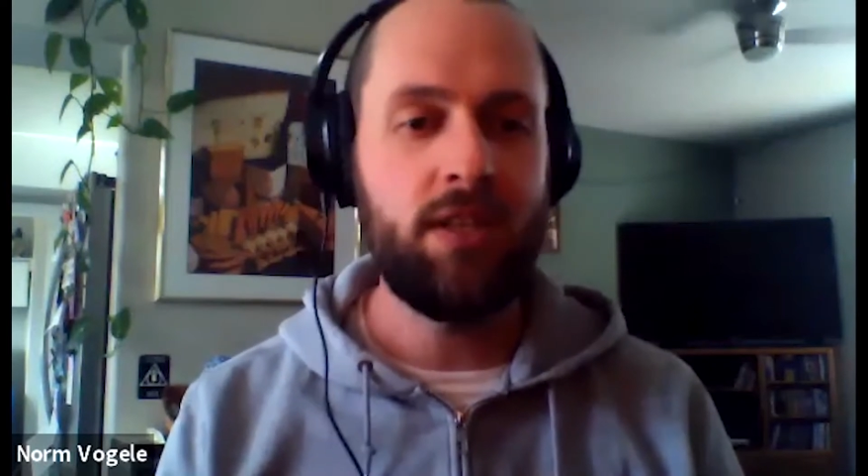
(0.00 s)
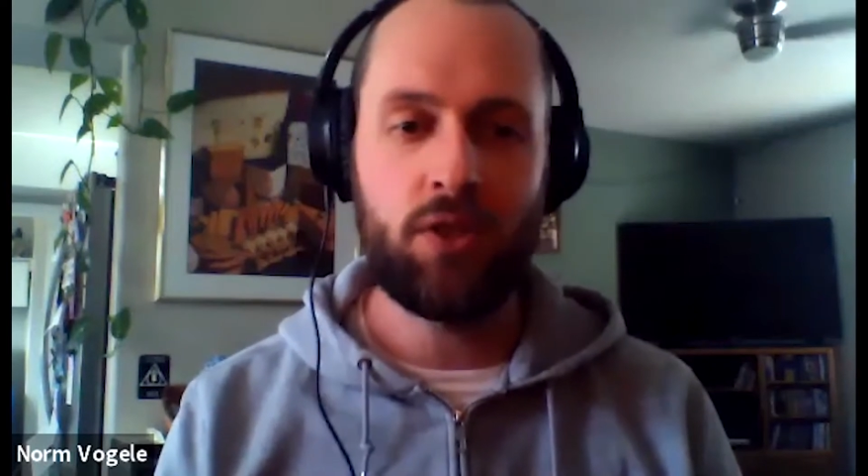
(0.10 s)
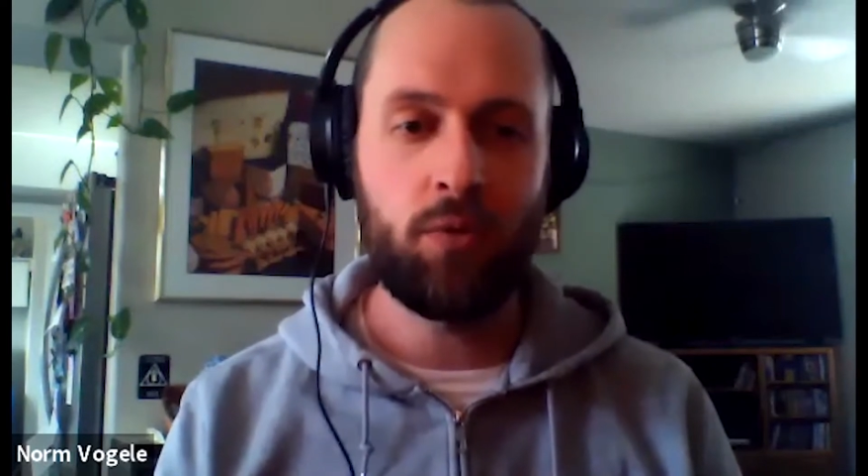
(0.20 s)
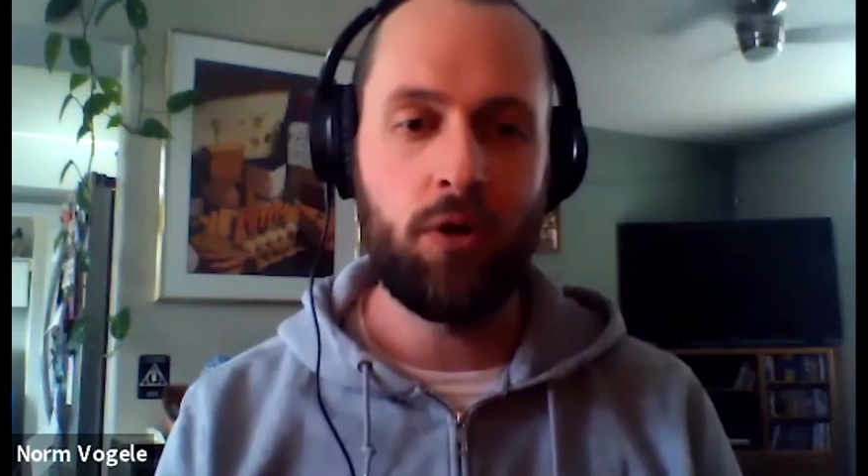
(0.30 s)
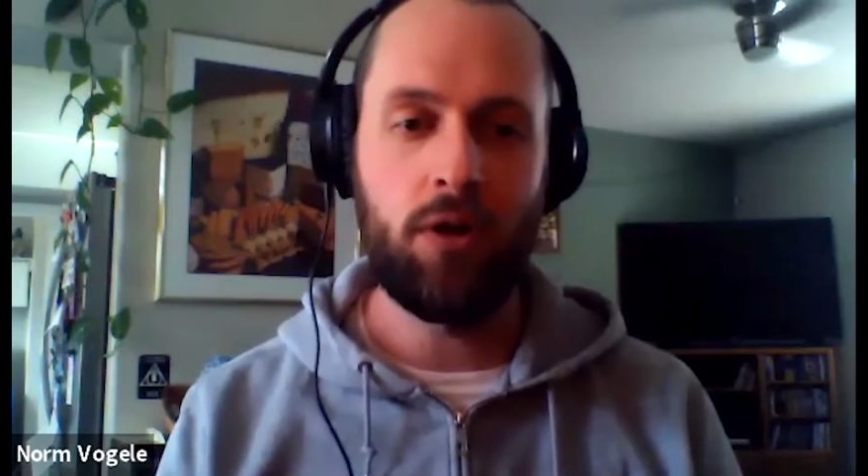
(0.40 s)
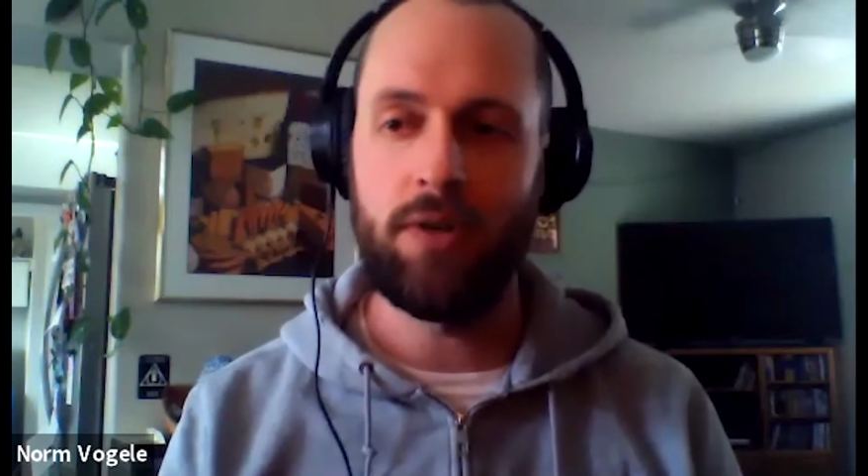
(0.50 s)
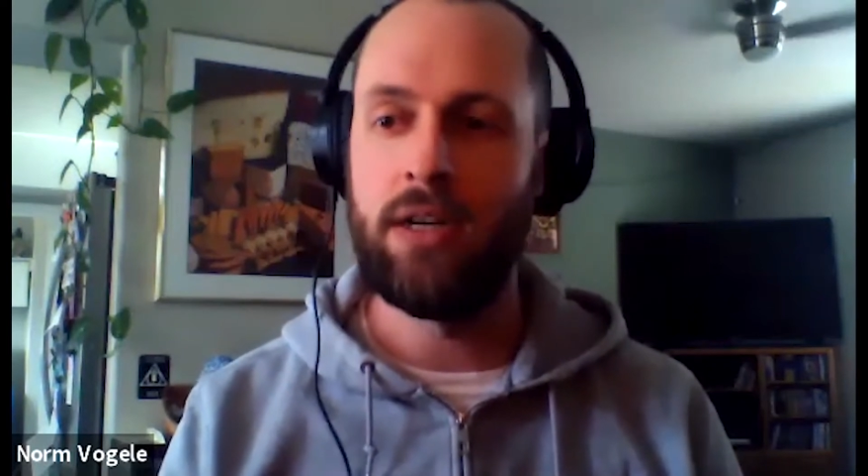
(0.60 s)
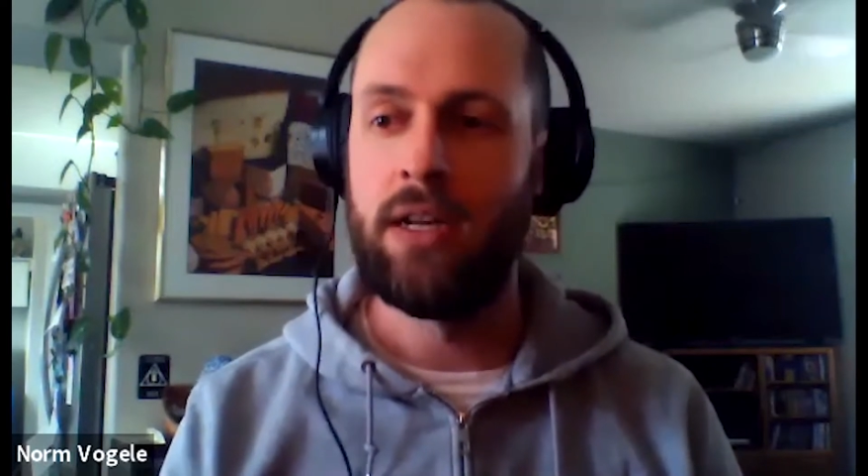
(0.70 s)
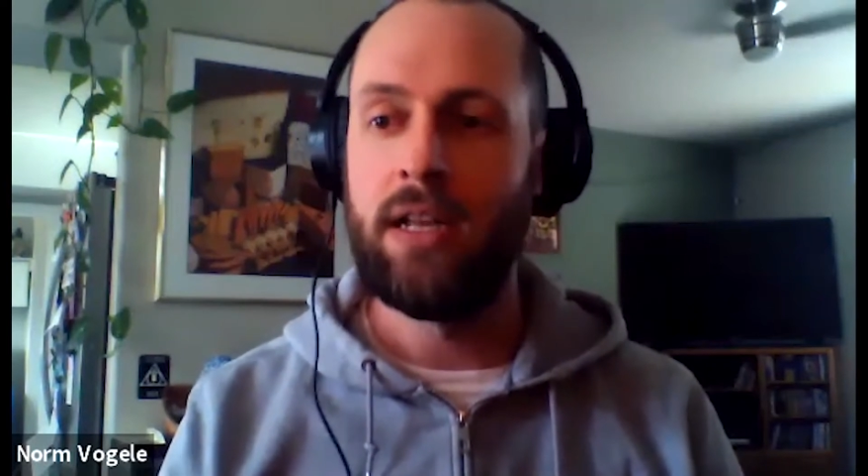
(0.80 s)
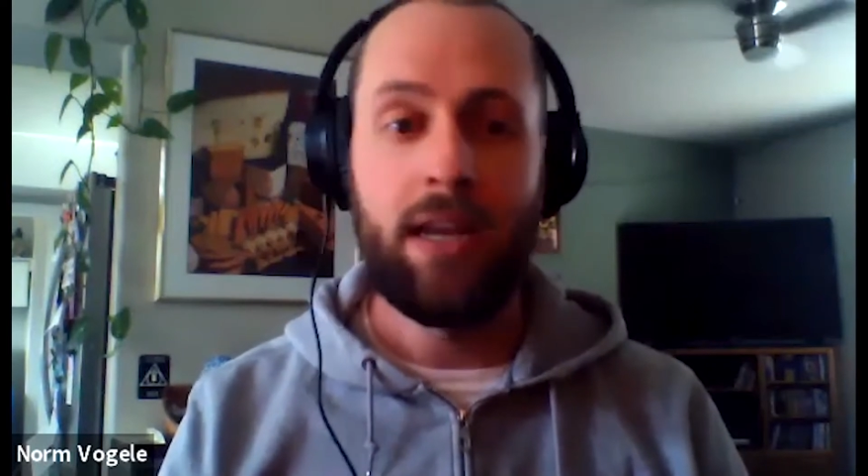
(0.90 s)
swore
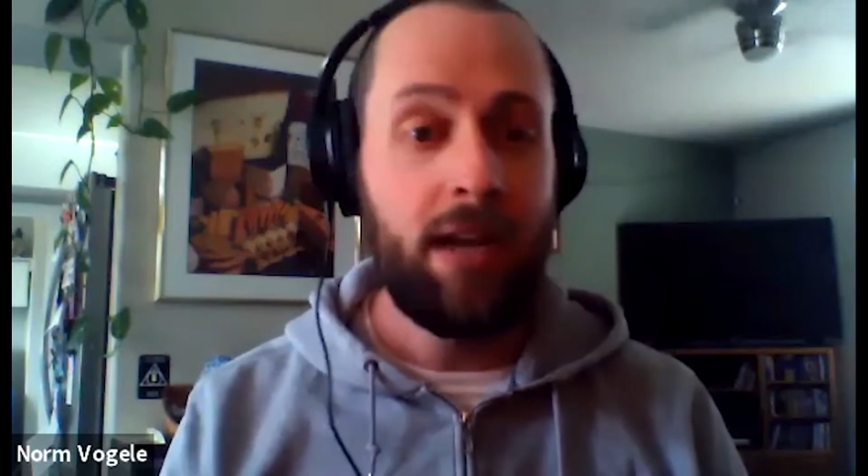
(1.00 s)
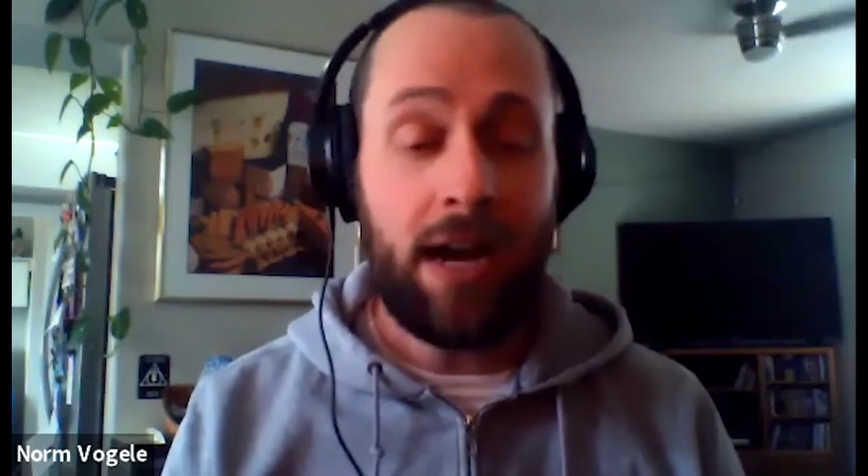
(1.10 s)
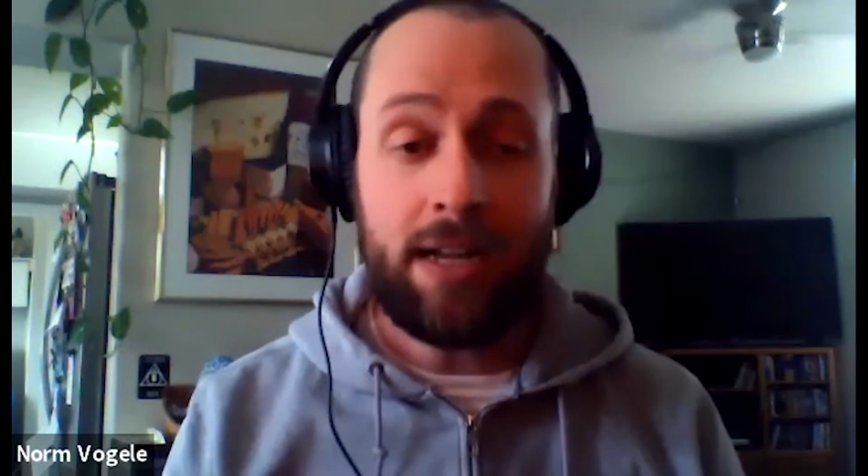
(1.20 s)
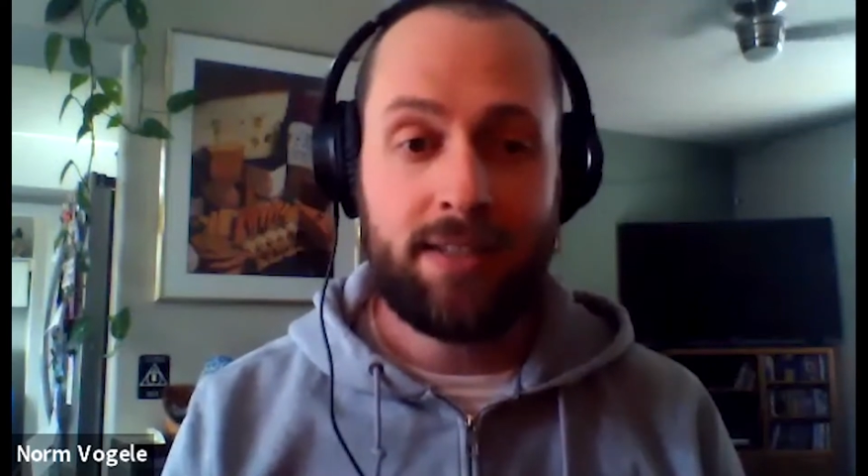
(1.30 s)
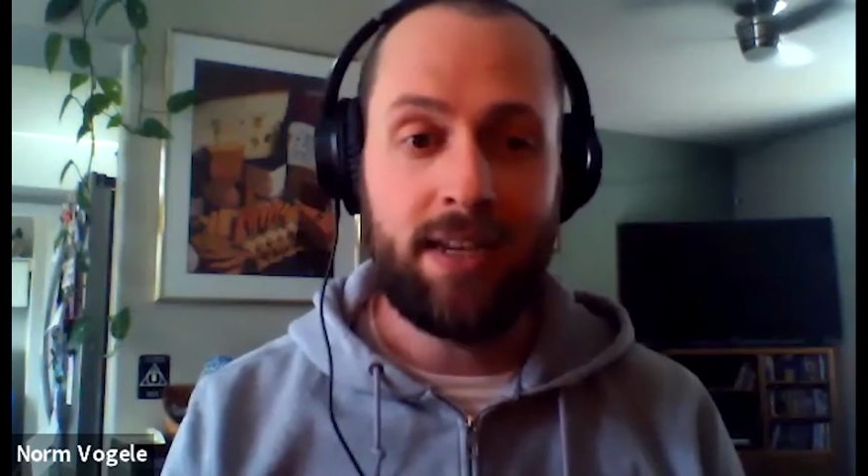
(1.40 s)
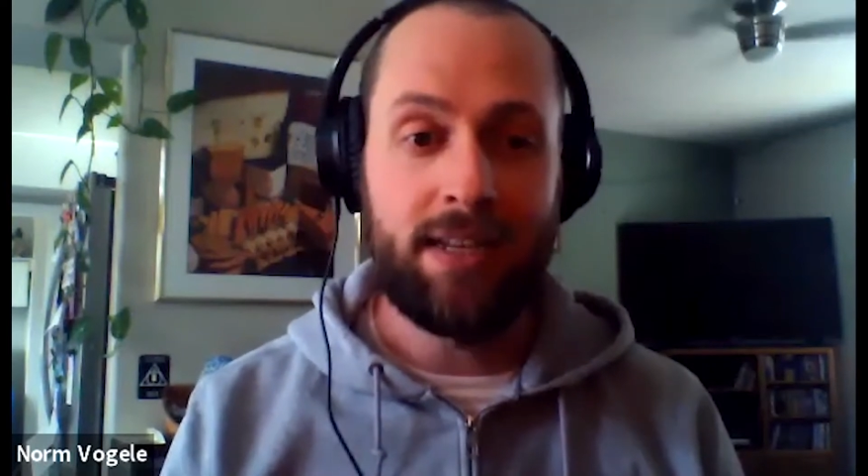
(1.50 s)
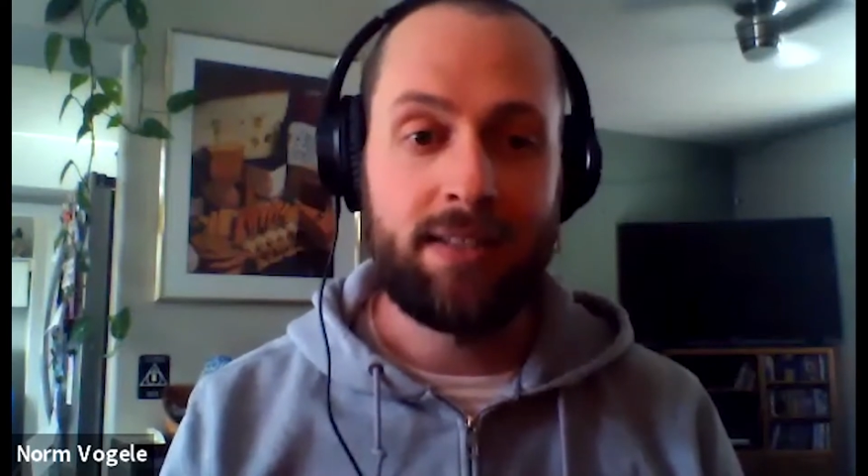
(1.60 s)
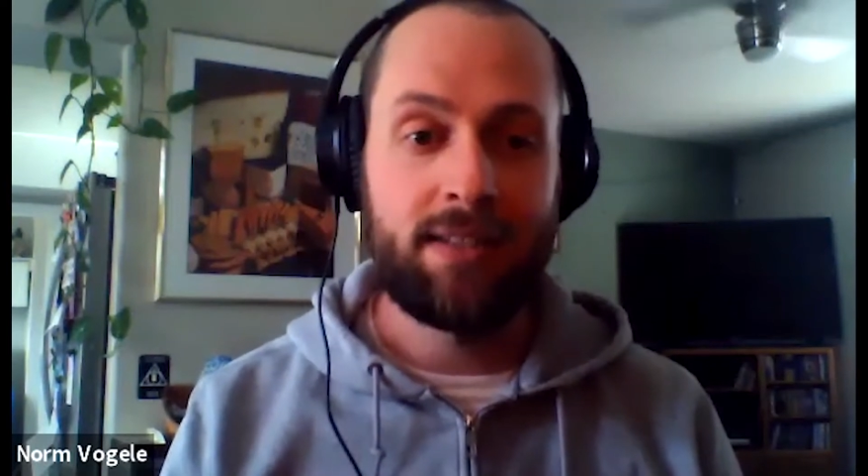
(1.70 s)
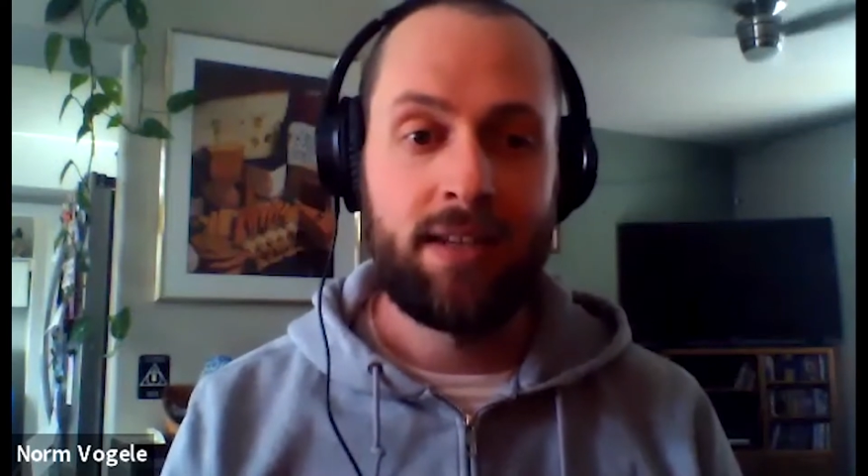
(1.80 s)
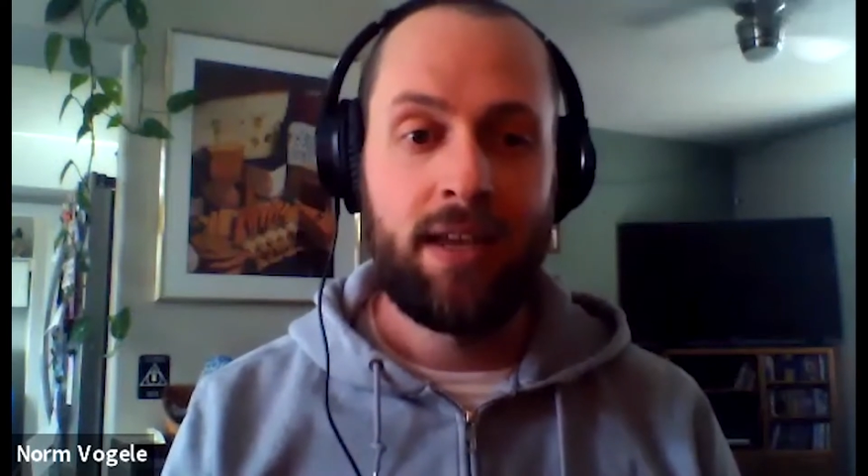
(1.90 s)
over.
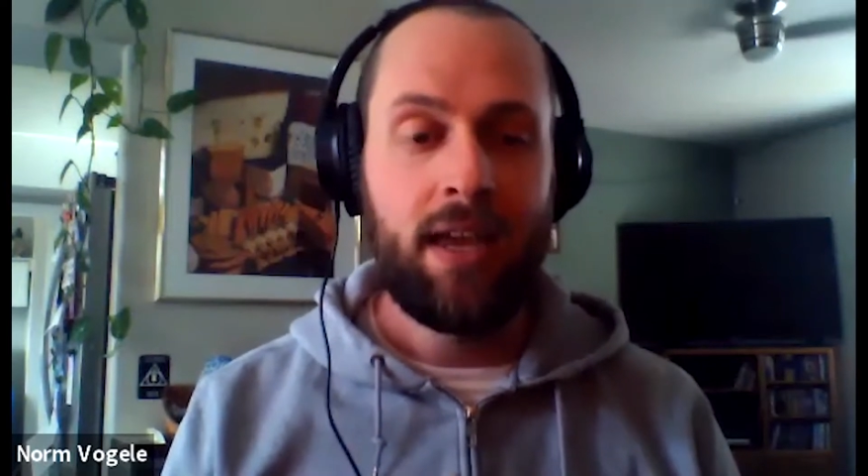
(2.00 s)
Nonsense.